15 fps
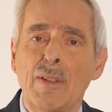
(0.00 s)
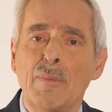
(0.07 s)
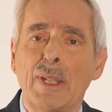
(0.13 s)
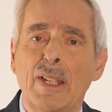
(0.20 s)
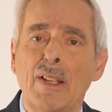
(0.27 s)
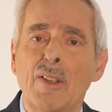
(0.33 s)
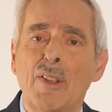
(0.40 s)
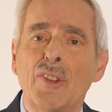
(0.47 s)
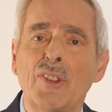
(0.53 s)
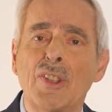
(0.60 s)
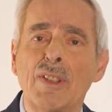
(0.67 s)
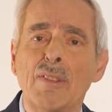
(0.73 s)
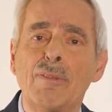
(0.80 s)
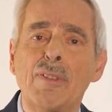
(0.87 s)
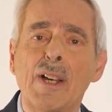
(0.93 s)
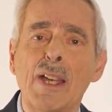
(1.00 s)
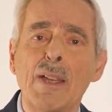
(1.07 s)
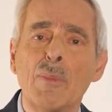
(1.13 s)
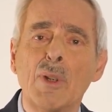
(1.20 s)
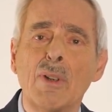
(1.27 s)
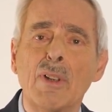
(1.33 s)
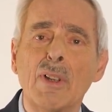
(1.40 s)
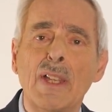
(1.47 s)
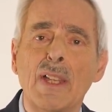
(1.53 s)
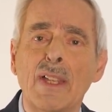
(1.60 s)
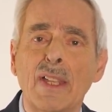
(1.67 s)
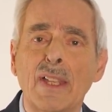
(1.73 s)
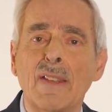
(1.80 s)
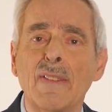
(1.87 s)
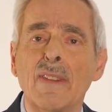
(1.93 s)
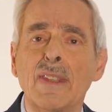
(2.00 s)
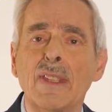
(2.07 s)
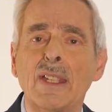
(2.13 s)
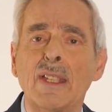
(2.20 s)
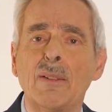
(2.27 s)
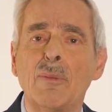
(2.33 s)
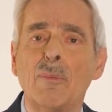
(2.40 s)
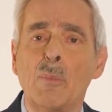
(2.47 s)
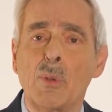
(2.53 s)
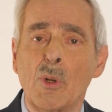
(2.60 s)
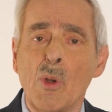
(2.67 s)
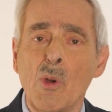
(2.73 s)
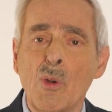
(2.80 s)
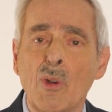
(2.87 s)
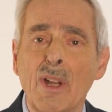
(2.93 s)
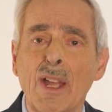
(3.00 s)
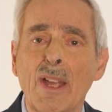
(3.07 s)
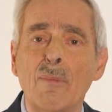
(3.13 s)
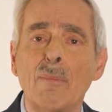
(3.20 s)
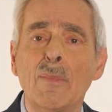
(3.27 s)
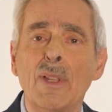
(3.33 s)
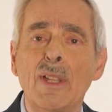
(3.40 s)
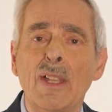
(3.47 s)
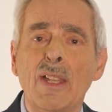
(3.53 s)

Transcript: because the fiber in the program